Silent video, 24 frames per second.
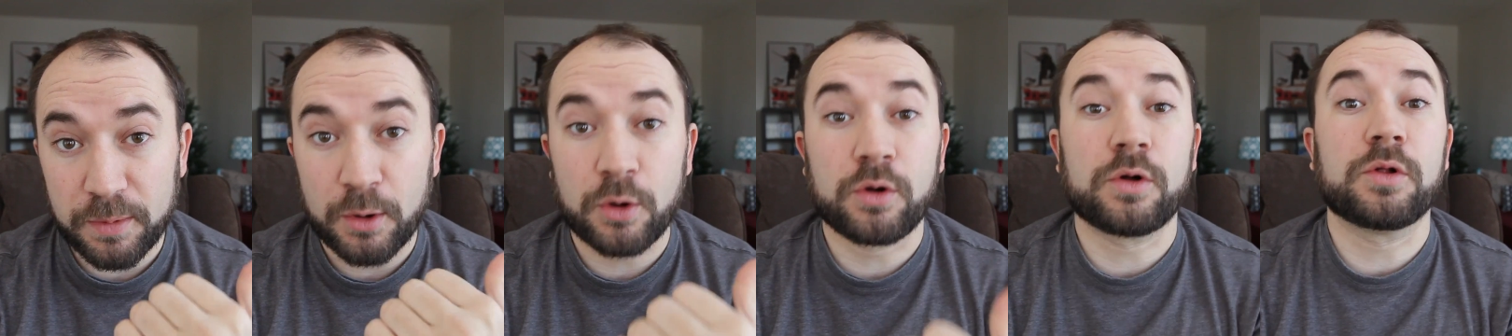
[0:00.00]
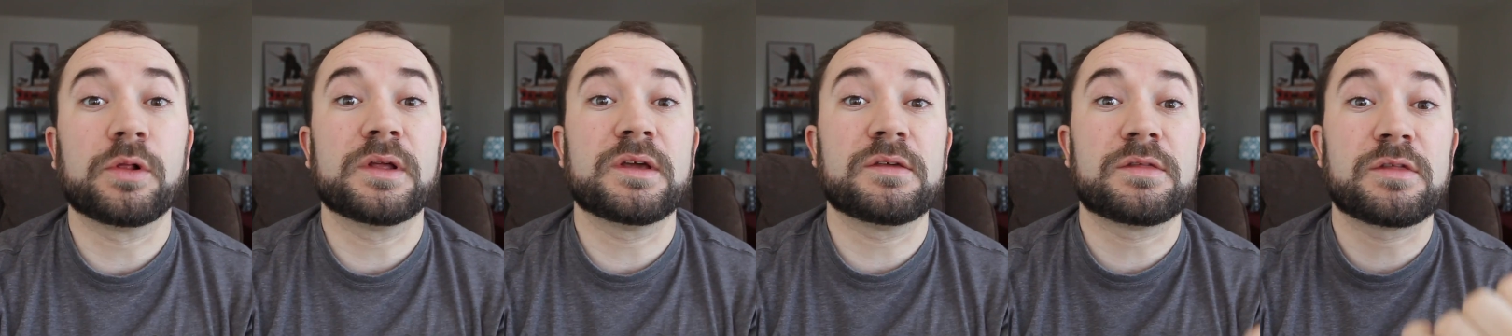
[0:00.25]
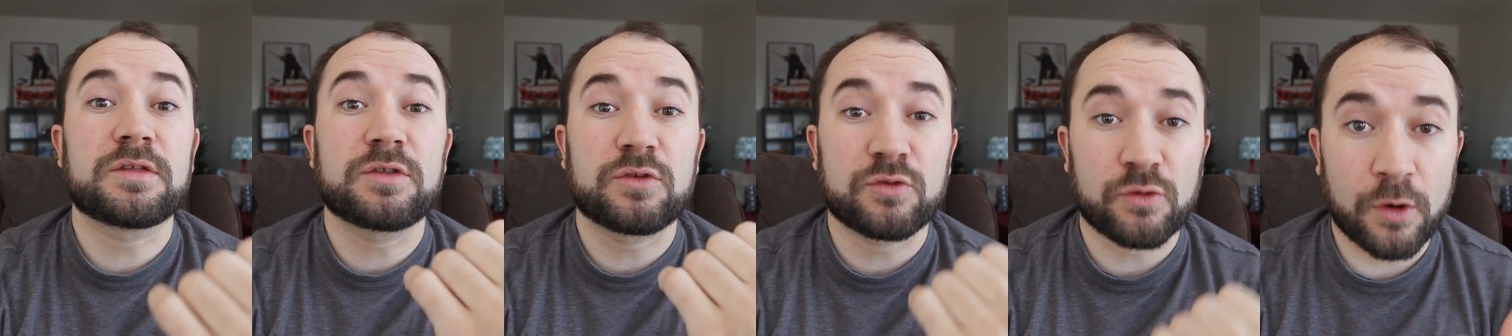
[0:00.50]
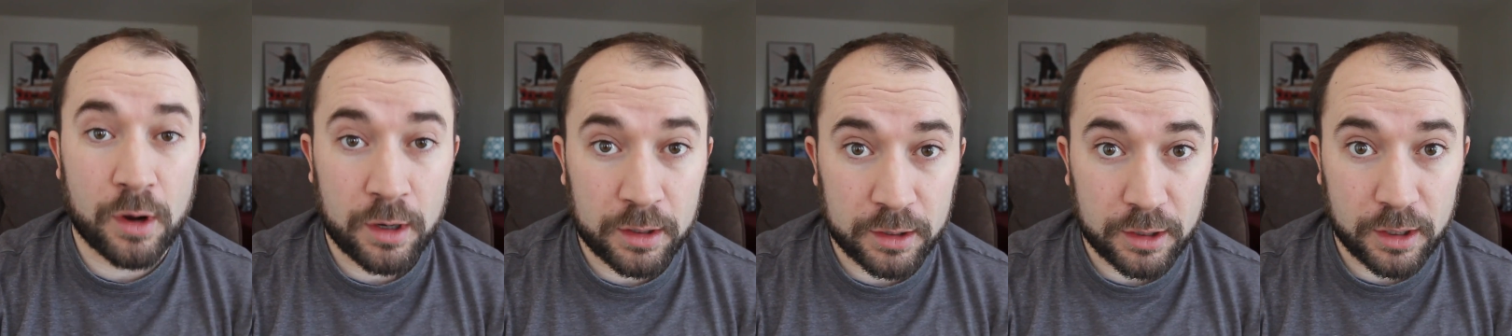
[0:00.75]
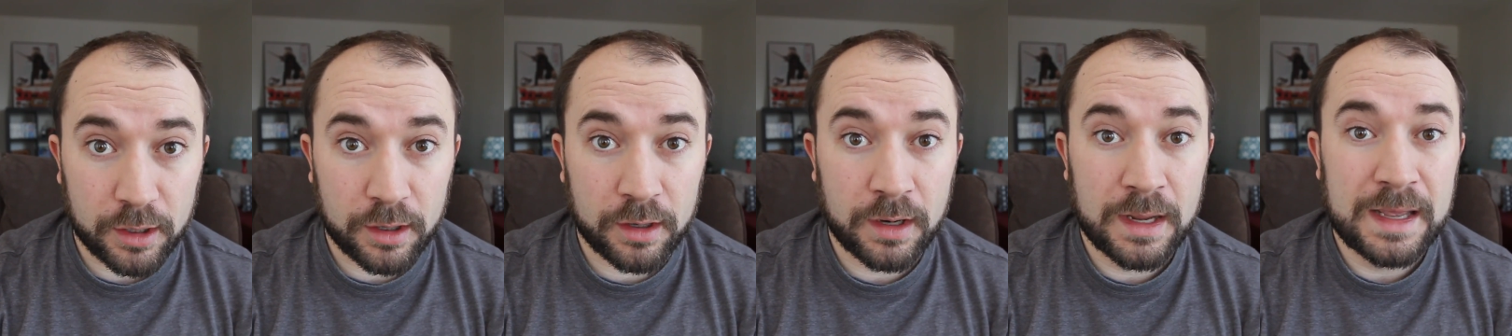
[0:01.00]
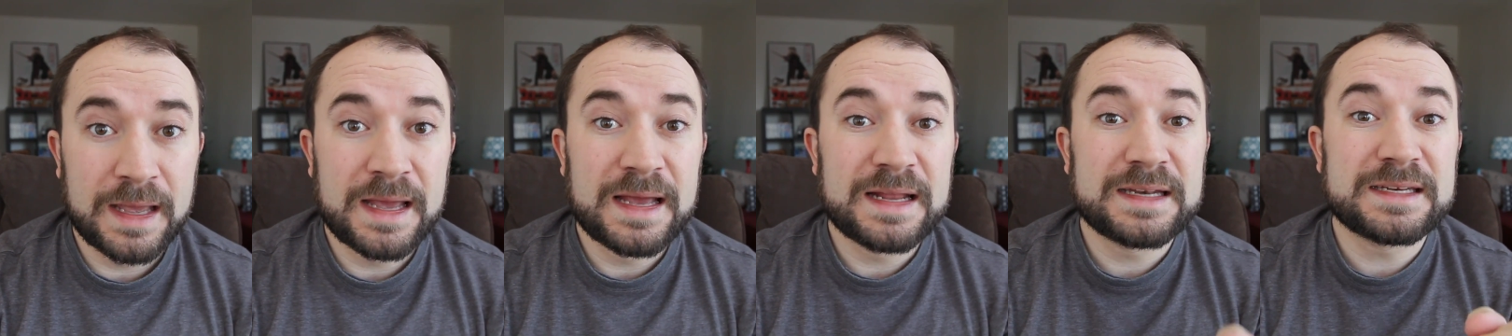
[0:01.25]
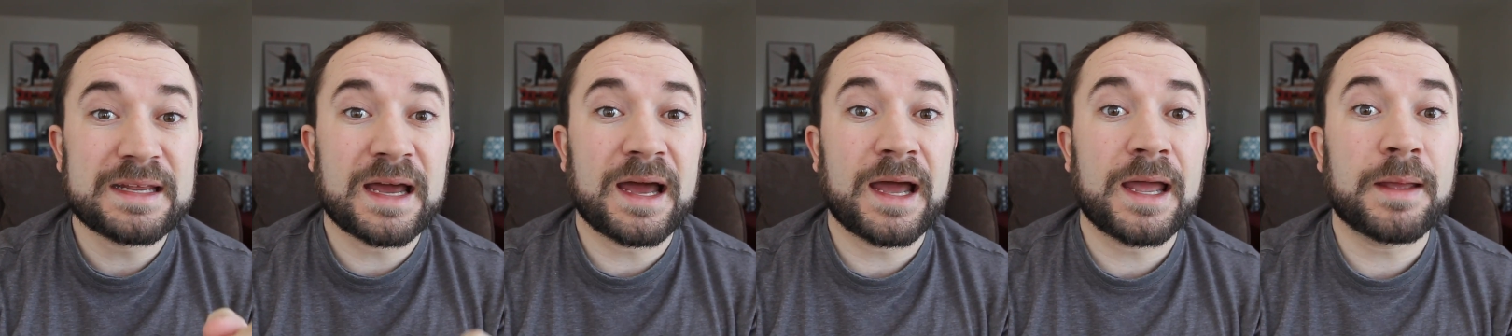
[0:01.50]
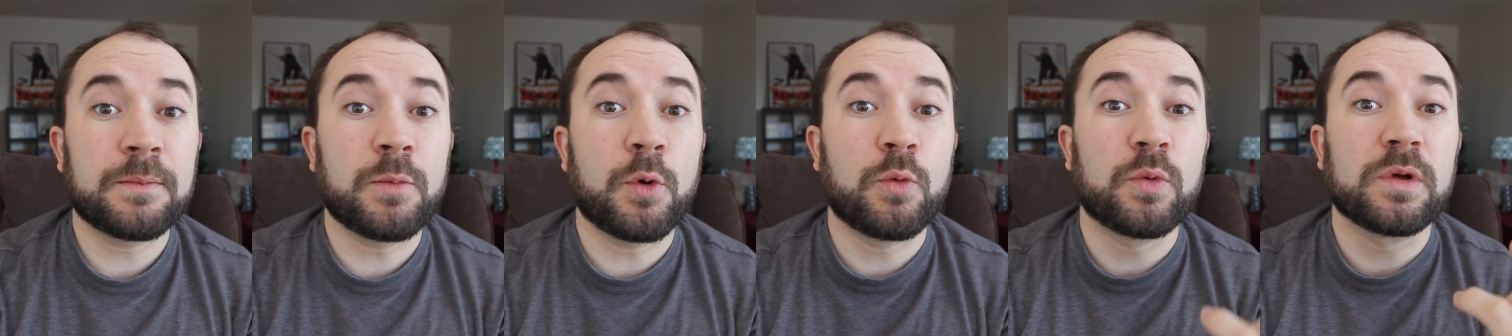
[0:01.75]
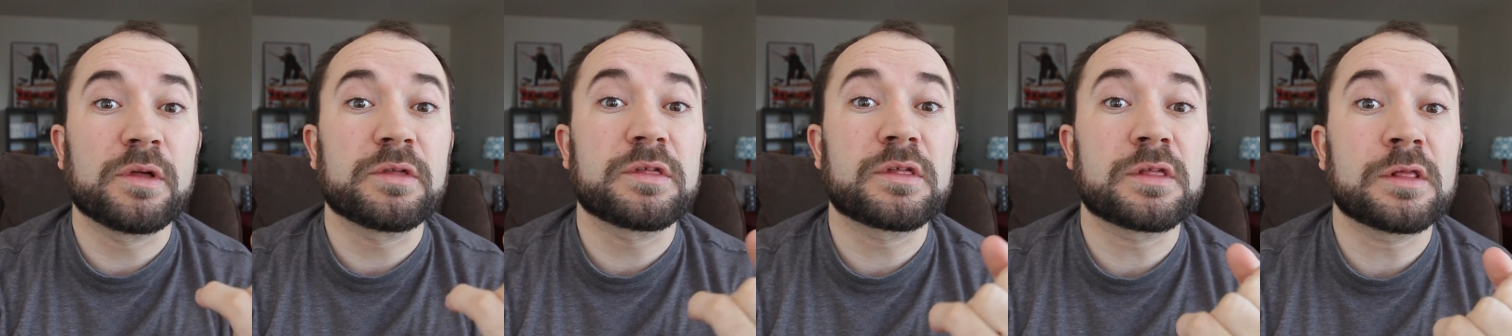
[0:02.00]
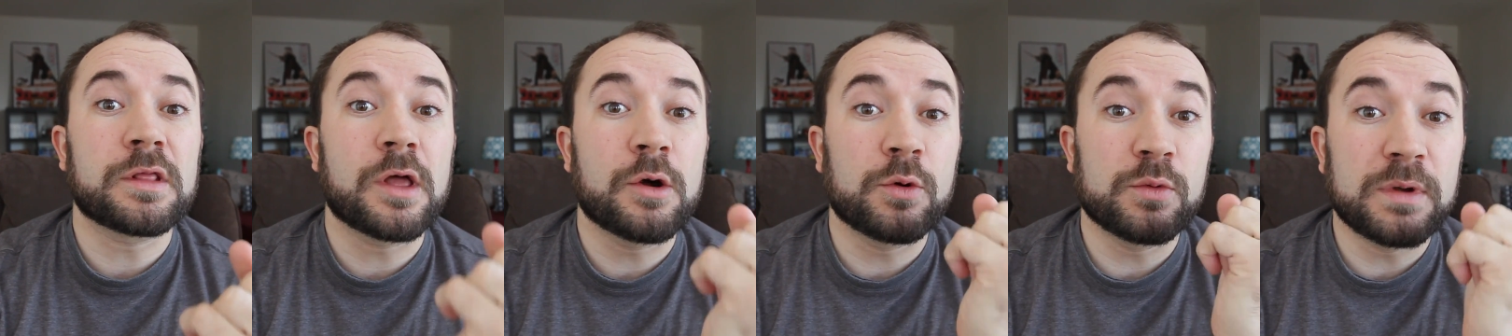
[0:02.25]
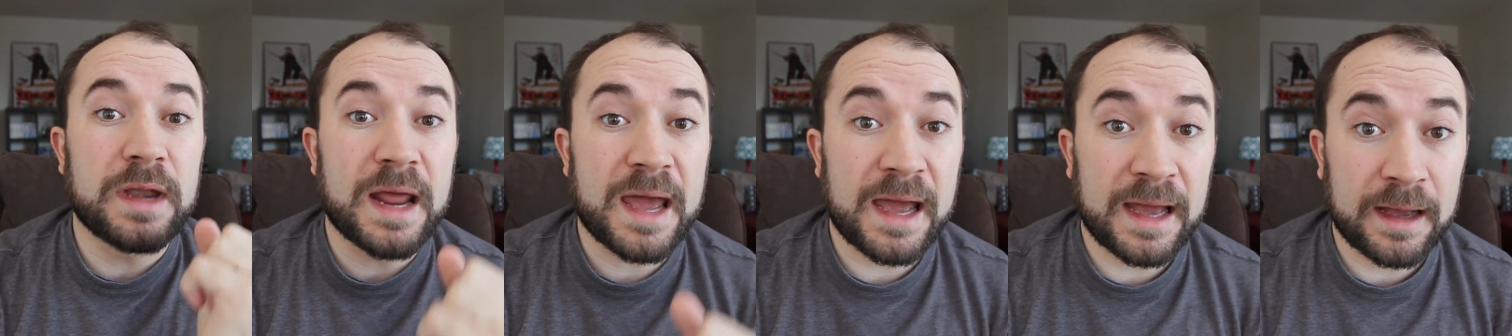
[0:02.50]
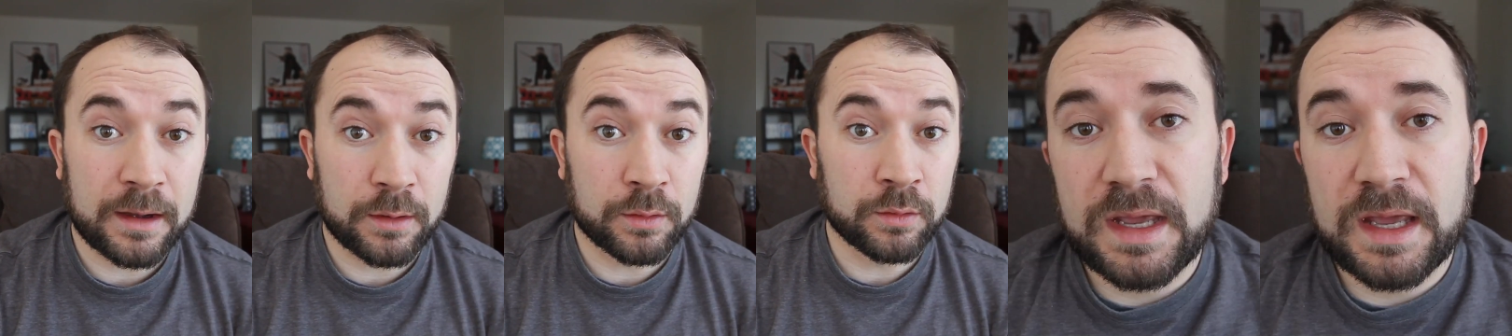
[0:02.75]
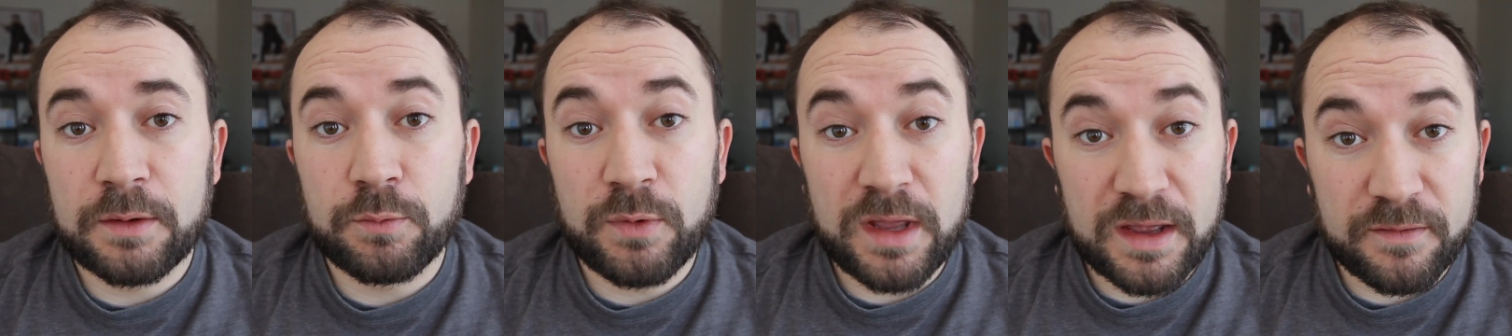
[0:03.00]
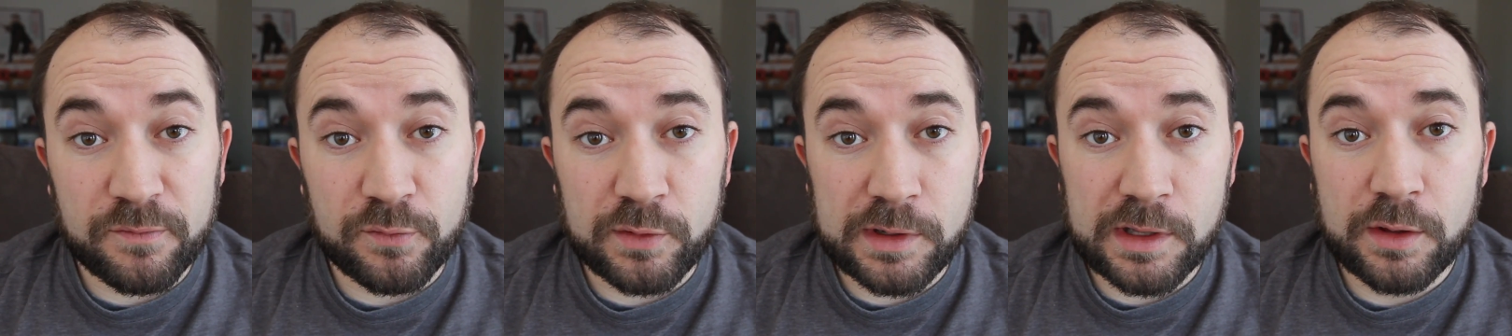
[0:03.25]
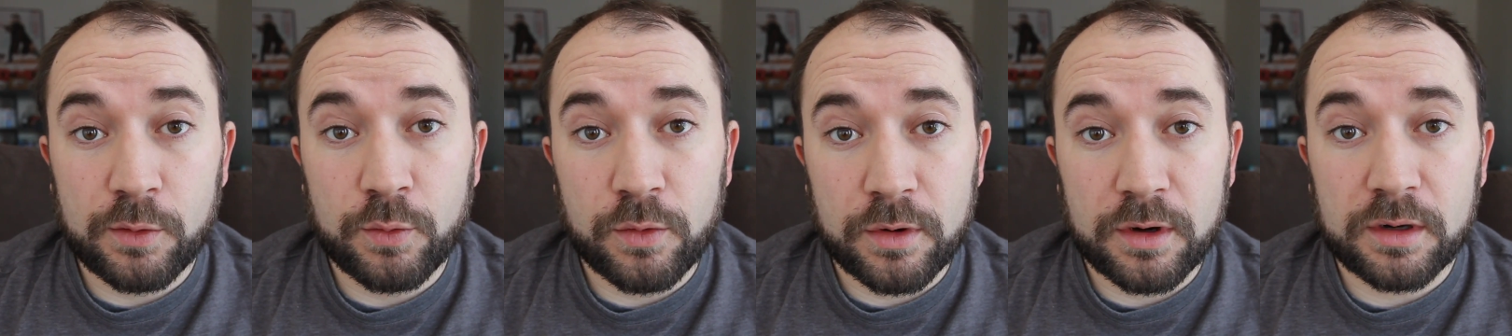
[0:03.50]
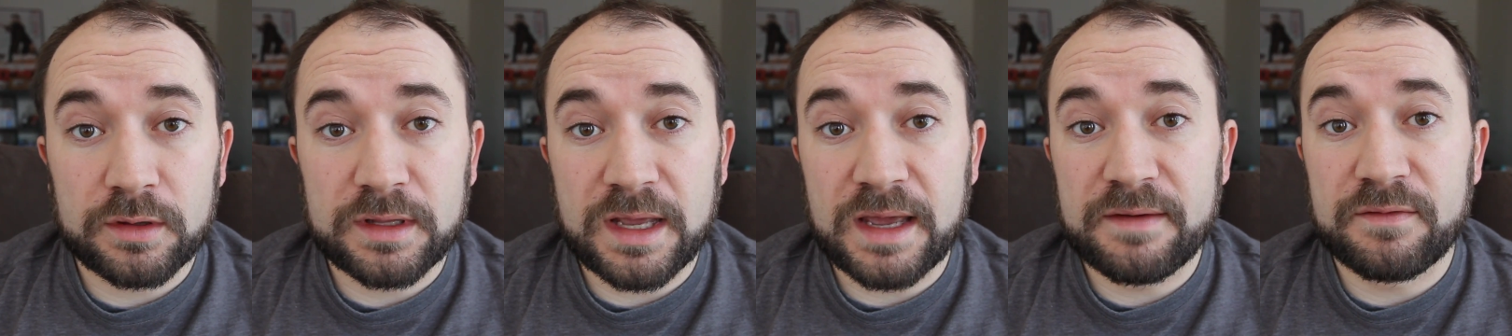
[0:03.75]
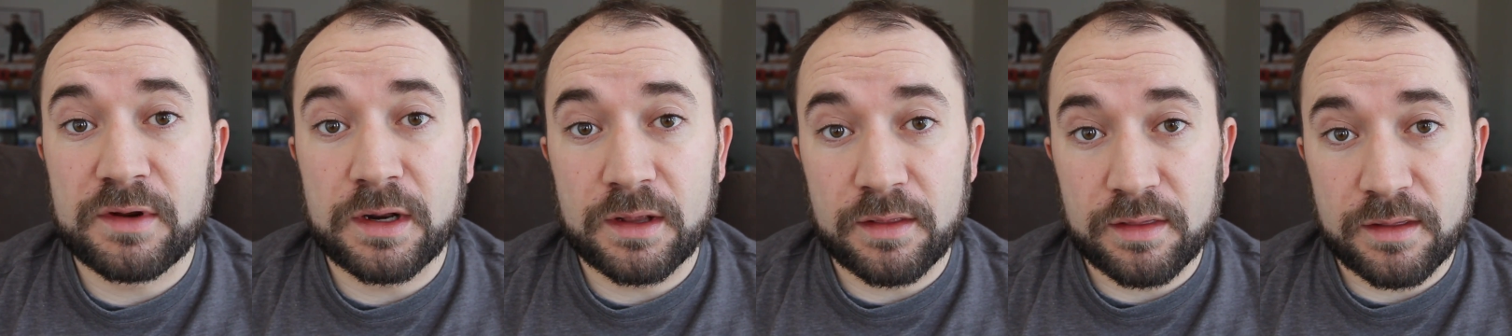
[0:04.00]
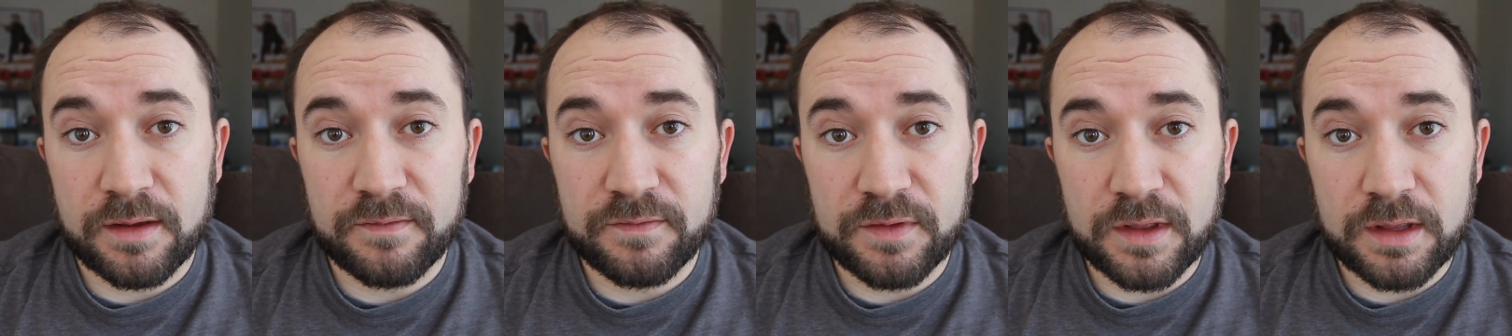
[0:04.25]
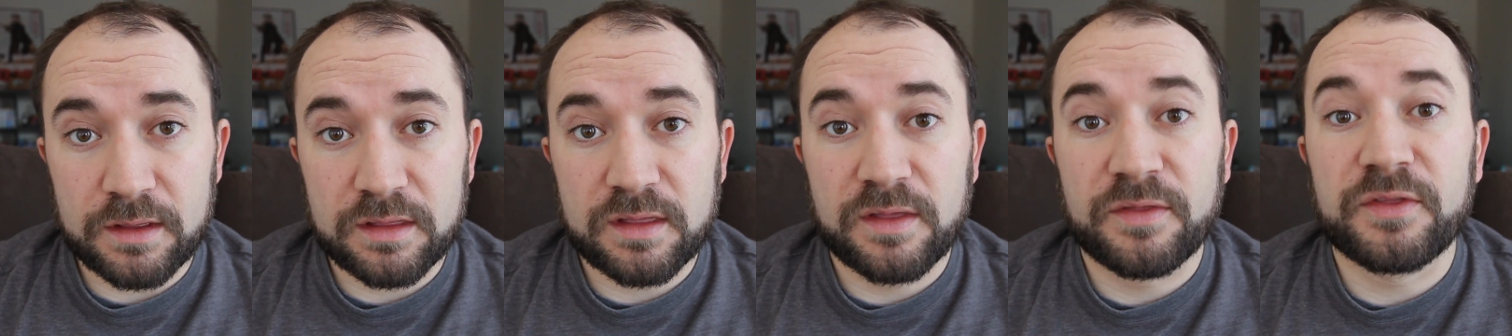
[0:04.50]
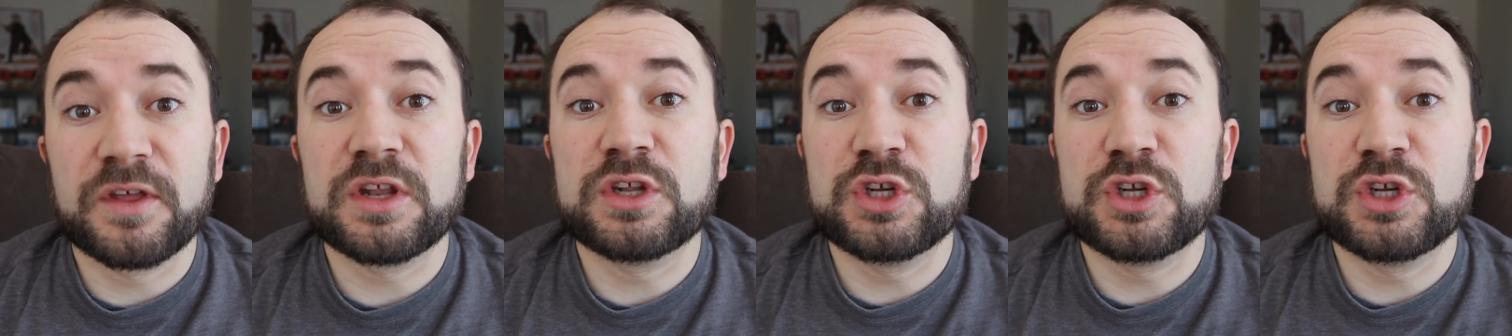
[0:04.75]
pull is stronger, time will slow down. And we have real-world evidence of this. The